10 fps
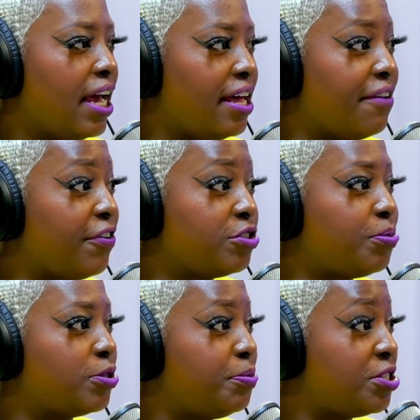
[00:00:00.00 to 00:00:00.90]
And at first it
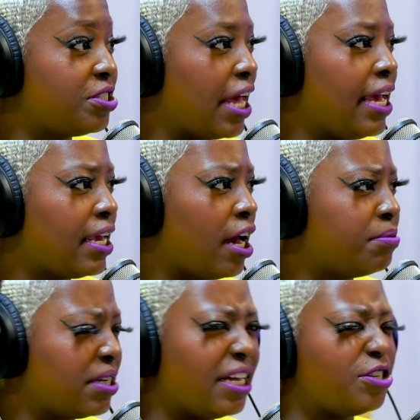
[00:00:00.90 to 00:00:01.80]
was supposed to be just an 8
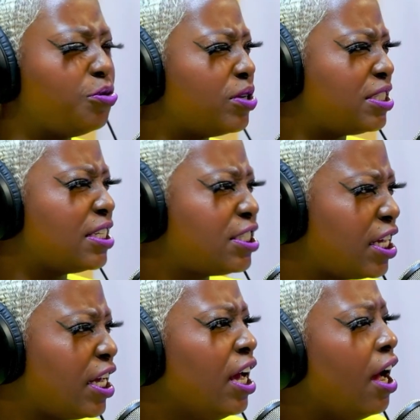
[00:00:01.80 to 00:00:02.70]
count. But then I had to do a
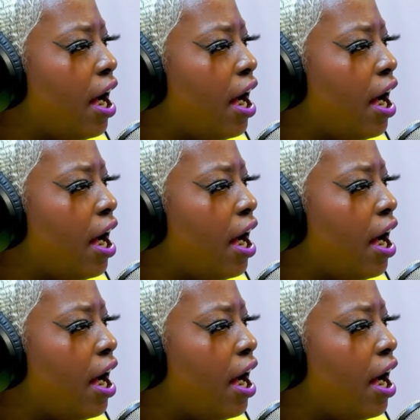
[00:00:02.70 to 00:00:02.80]
16.